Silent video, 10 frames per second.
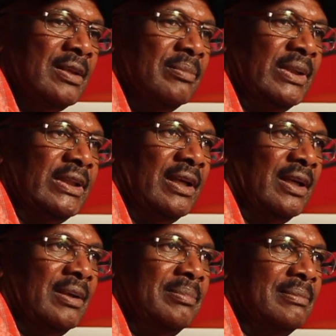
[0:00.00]
But
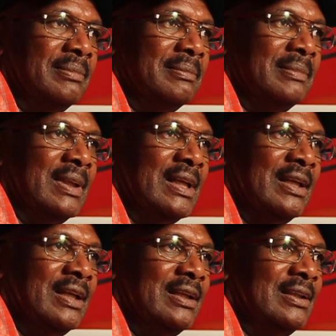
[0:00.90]

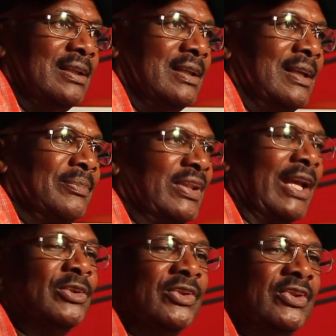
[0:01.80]
I'm sad to